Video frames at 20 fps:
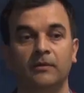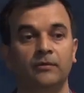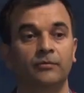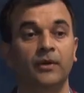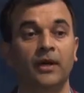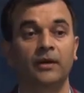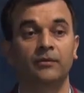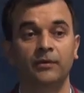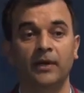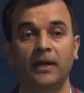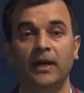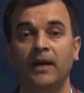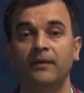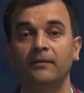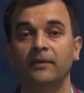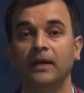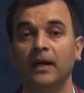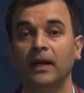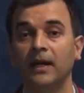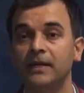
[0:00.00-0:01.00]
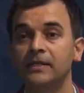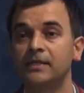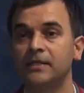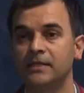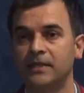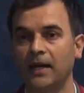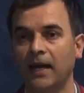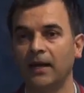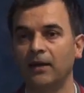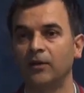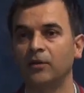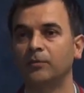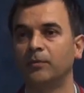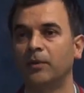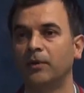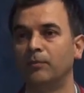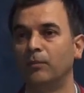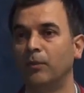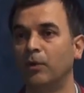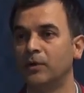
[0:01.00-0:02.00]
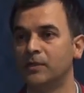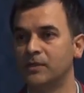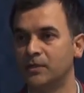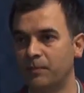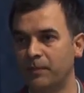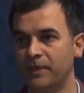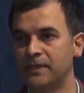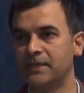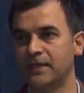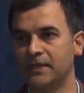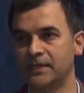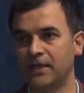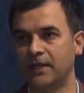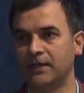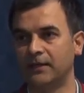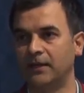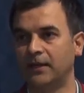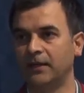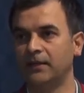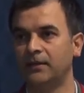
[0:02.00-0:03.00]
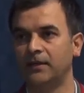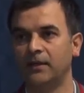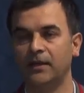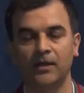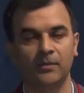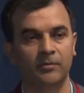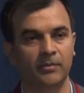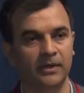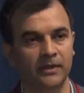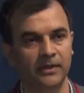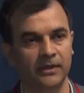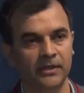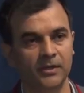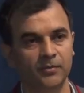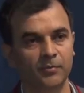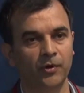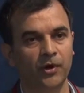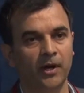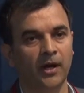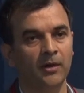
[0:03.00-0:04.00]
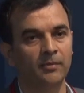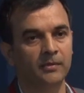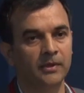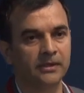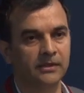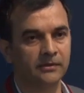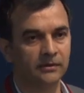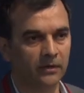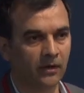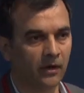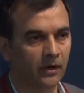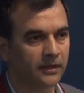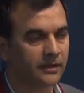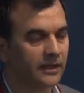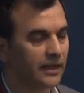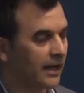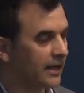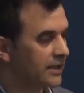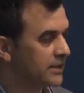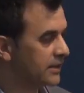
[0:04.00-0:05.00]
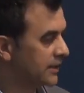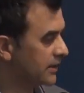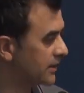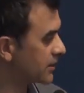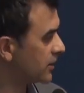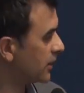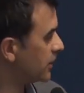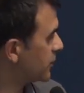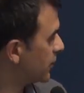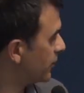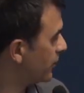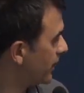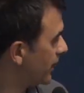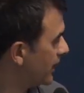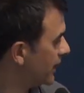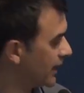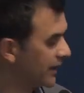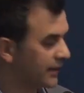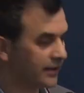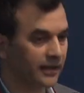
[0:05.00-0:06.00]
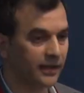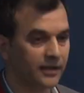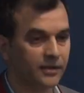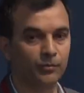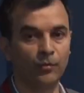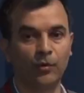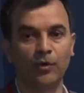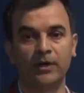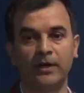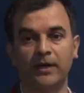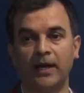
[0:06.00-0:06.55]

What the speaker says: we are having less dialogue, but more speeches are there. But this program is organized in such a way that there is more